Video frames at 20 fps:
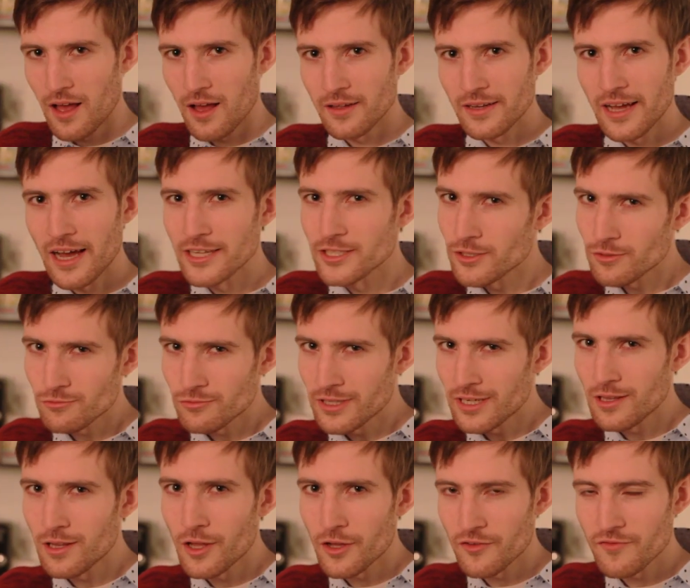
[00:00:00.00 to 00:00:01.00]
I don't read
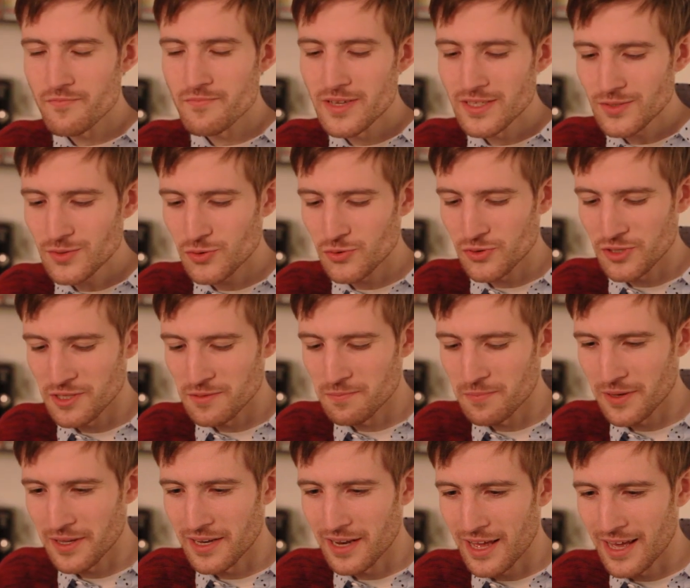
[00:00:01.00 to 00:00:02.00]
a lot of mystery,
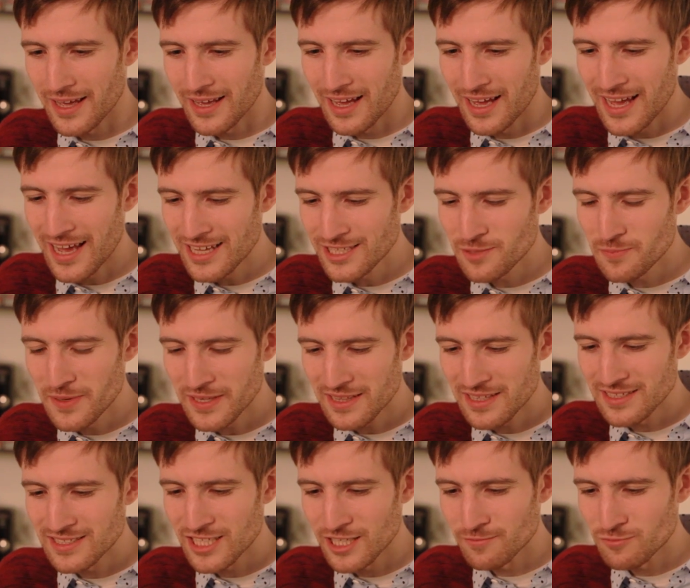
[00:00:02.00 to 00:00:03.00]
but I had to pick
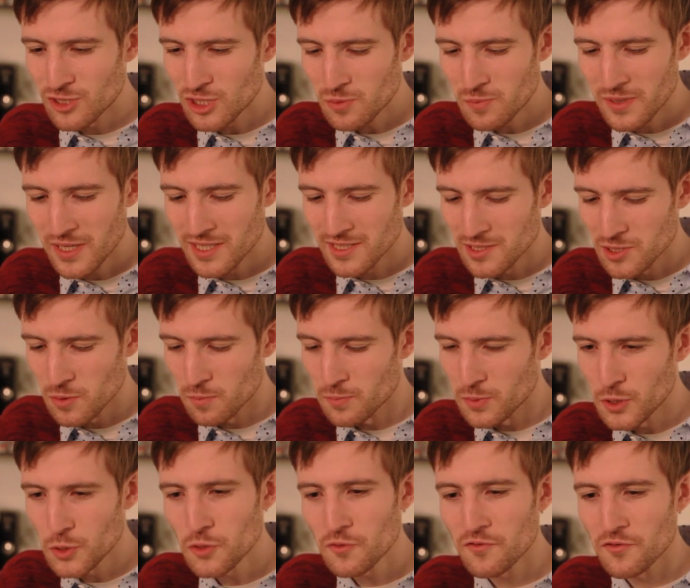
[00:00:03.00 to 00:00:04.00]
this up just because it's a
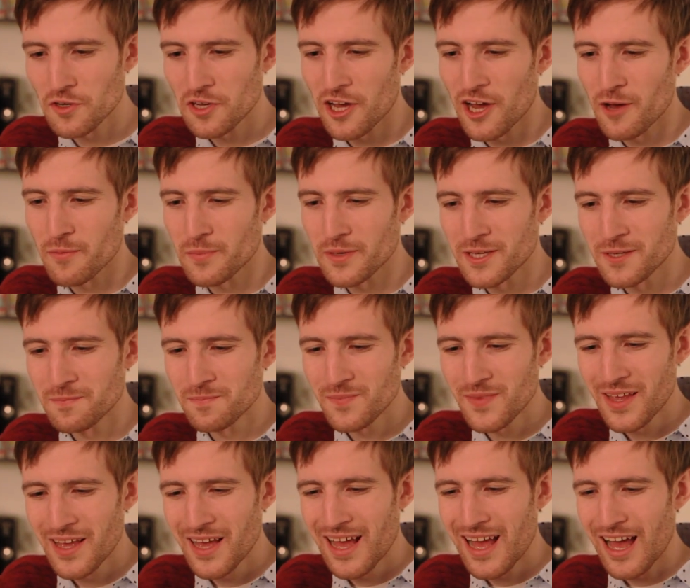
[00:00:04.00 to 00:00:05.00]
beautiful copy
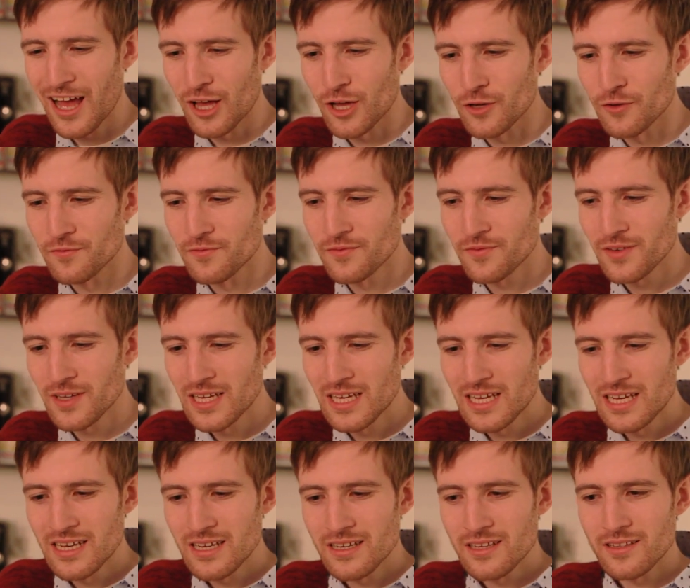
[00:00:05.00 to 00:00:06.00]
of
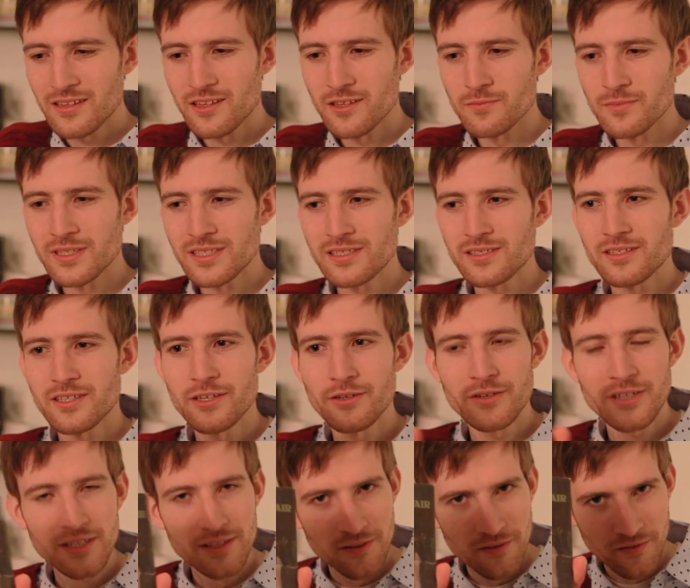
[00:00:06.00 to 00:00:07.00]
The
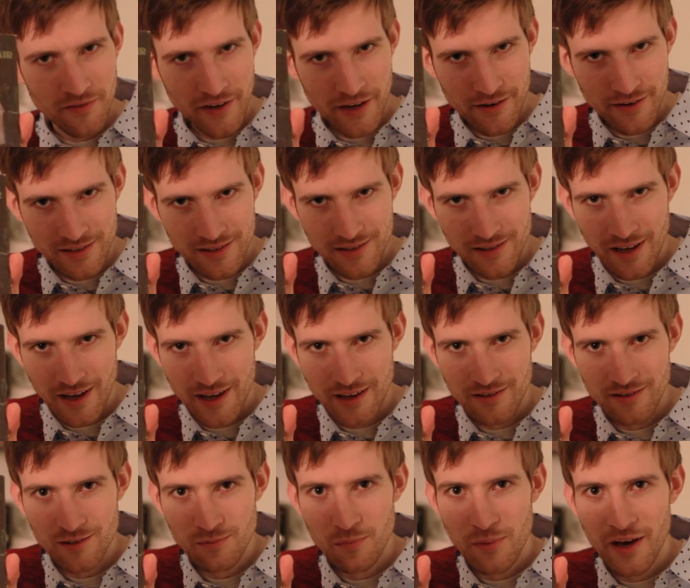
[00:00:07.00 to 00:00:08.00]
Mysterious Affair at
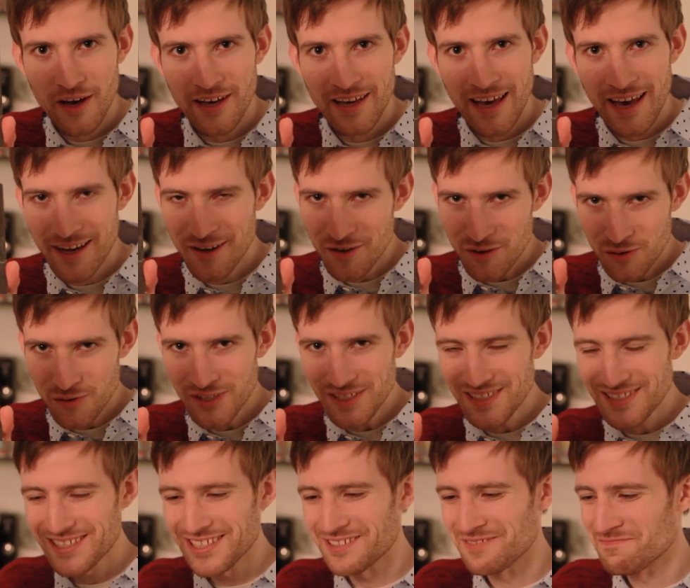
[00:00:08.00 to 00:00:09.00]
Styles by Agatha
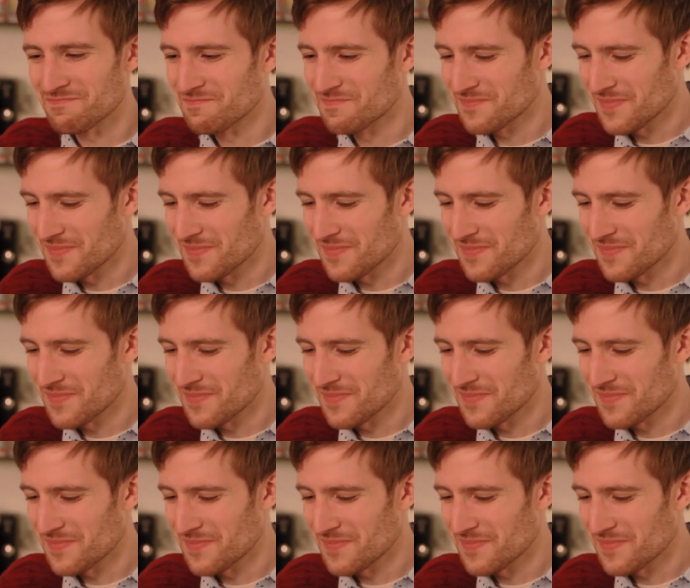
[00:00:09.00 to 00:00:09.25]
Christie.